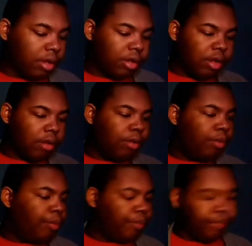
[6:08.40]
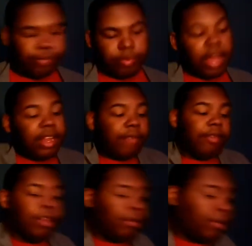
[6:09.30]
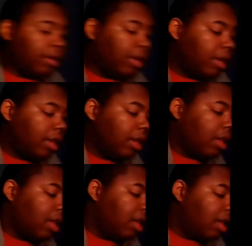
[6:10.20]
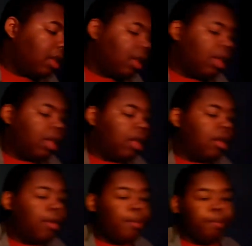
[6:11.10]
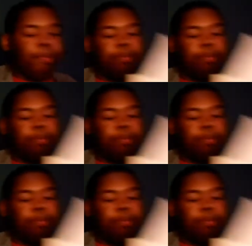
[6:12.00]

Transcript: so that's it for this one.